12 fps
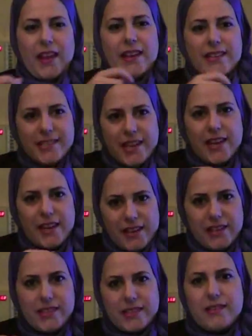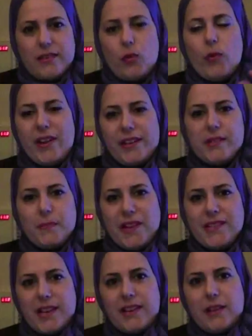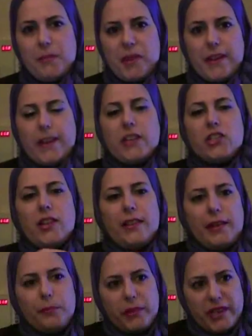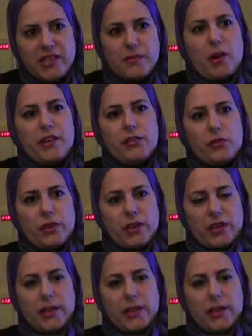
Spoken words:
Stickers when dispensing the medication that please monitor the